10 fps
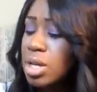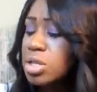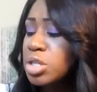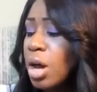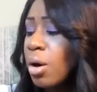
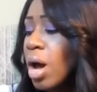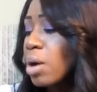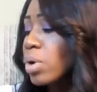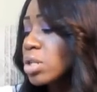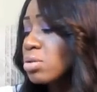So I
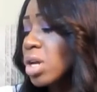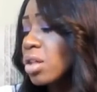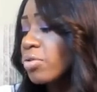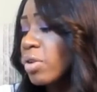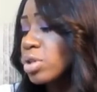went to
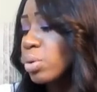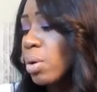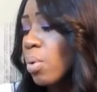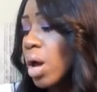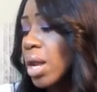another Forever
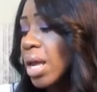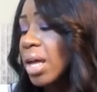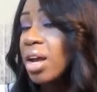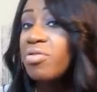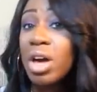21
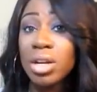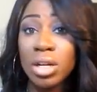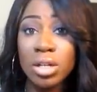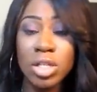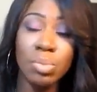and I found
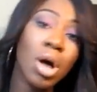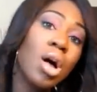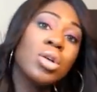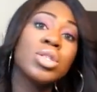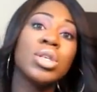it in a
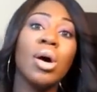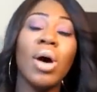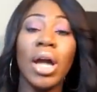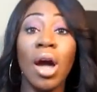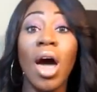small, so
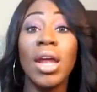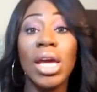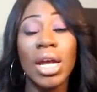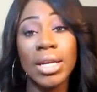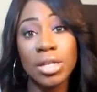I got
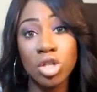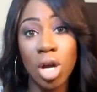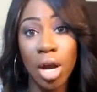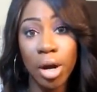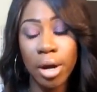it and I didn't
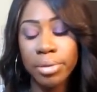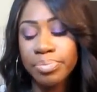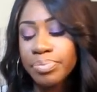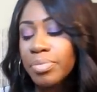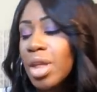try it on.
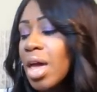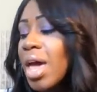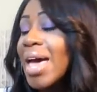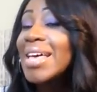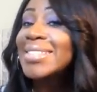
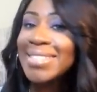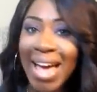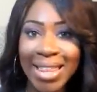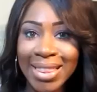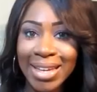
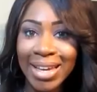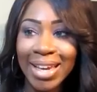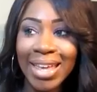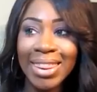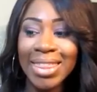
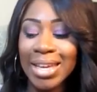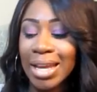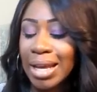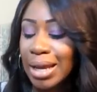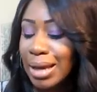Sadly,
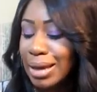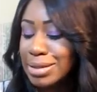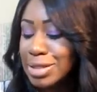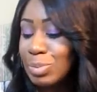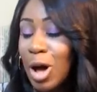the
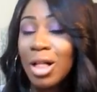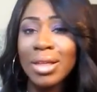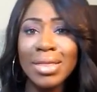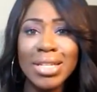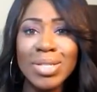small
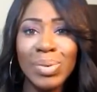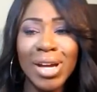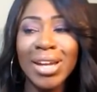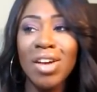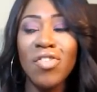in this
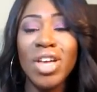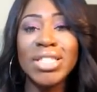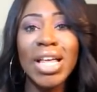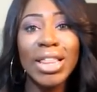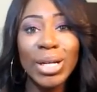one
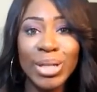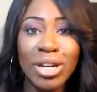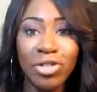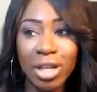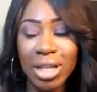fits a little
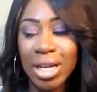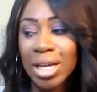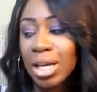differently.